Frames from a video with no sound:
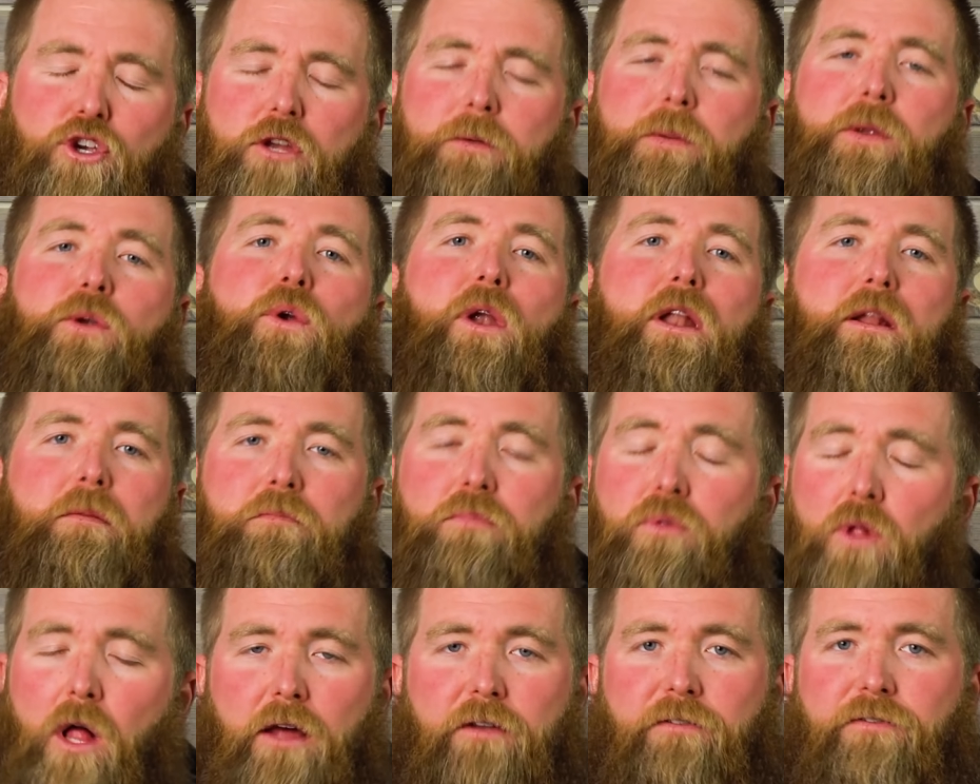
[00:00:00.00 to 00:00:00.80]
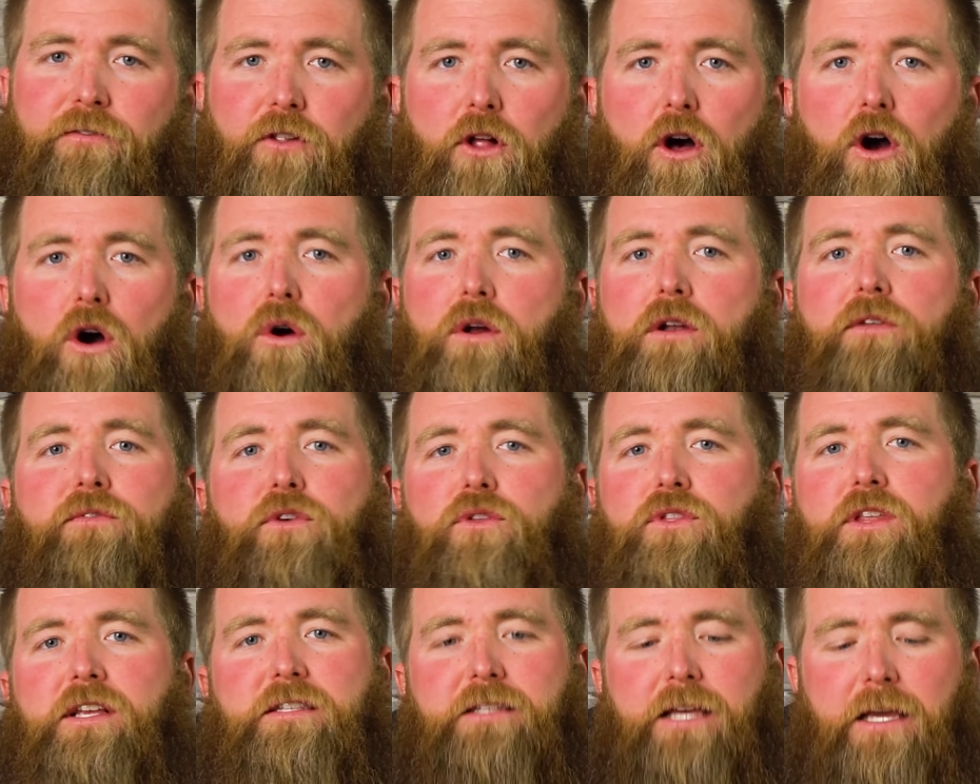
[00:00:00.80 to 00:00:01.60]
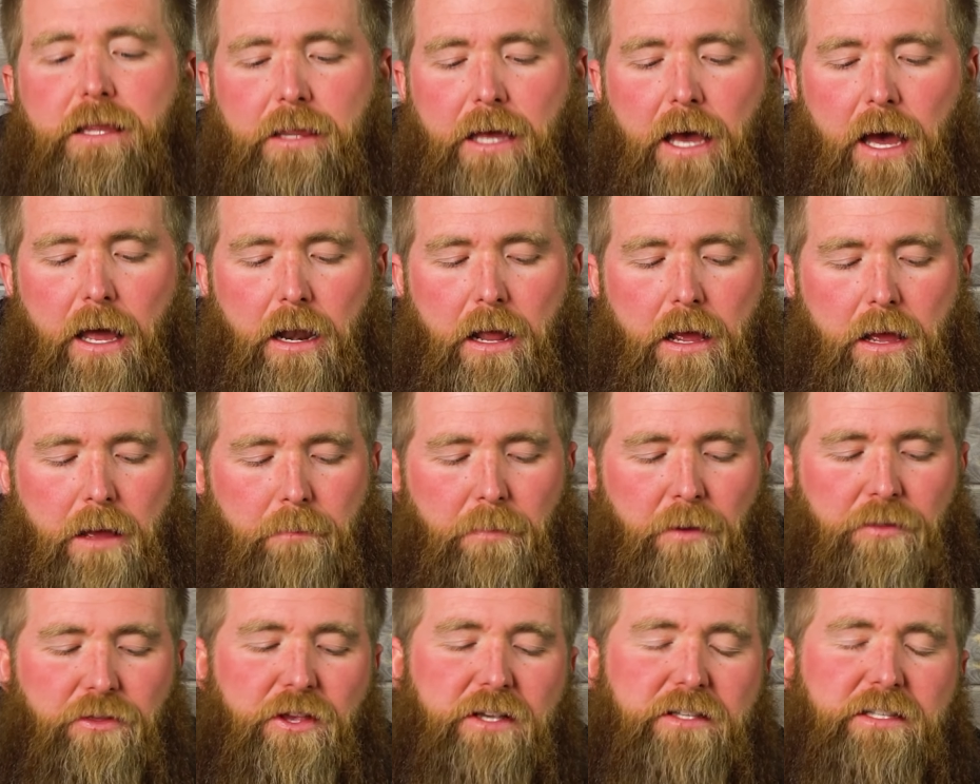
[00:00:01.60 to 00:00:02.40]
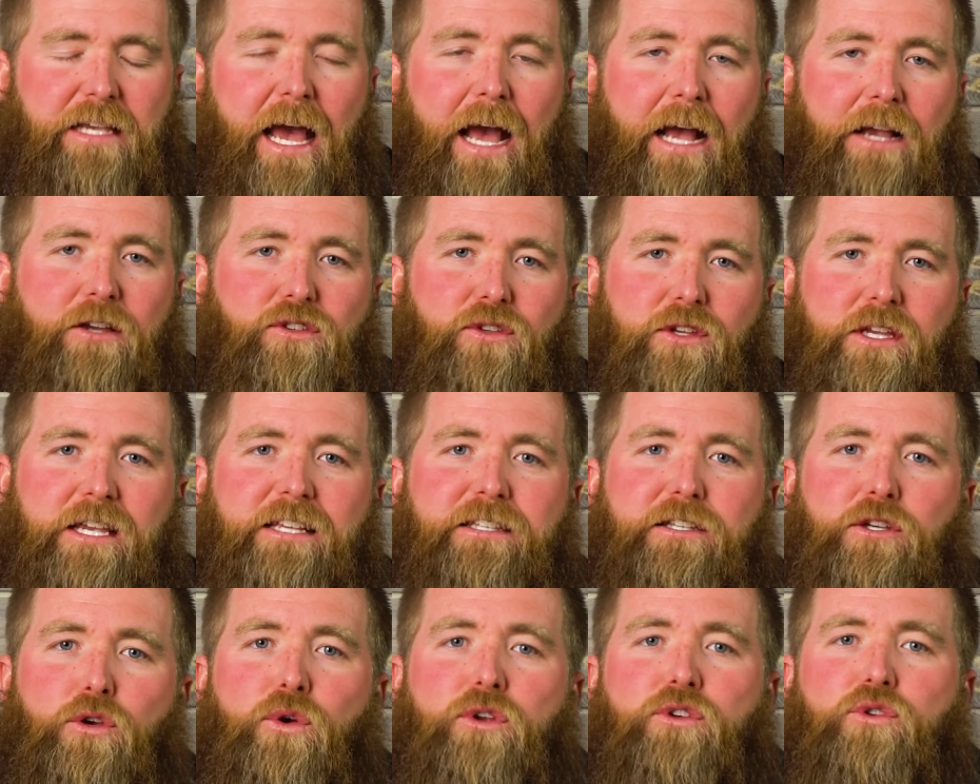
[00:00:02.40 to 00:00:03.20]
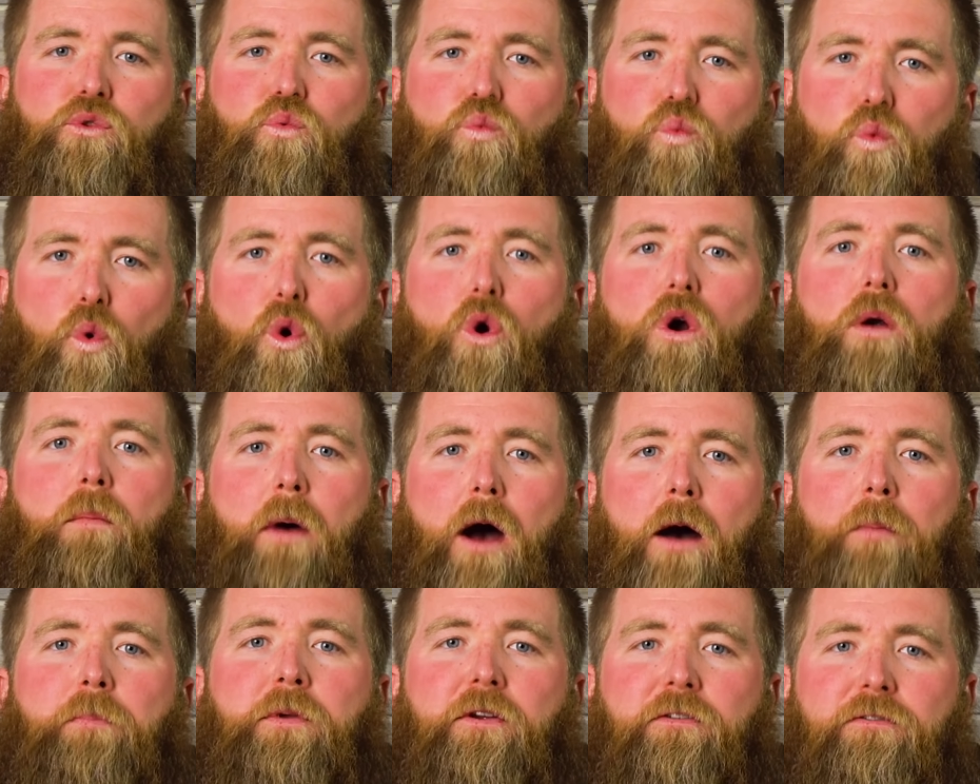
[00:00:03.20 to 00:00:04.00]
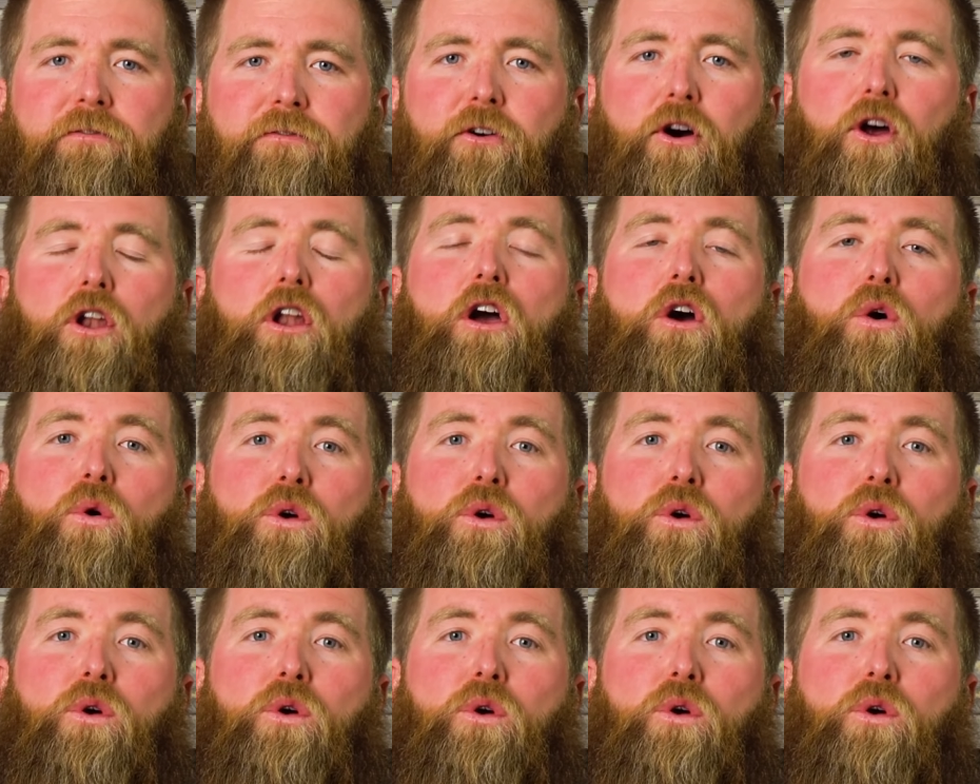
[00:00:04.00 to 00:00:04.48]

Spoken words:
you're gonna be running blood flow and a few things like that, but this actually isn't going to warm up your foot.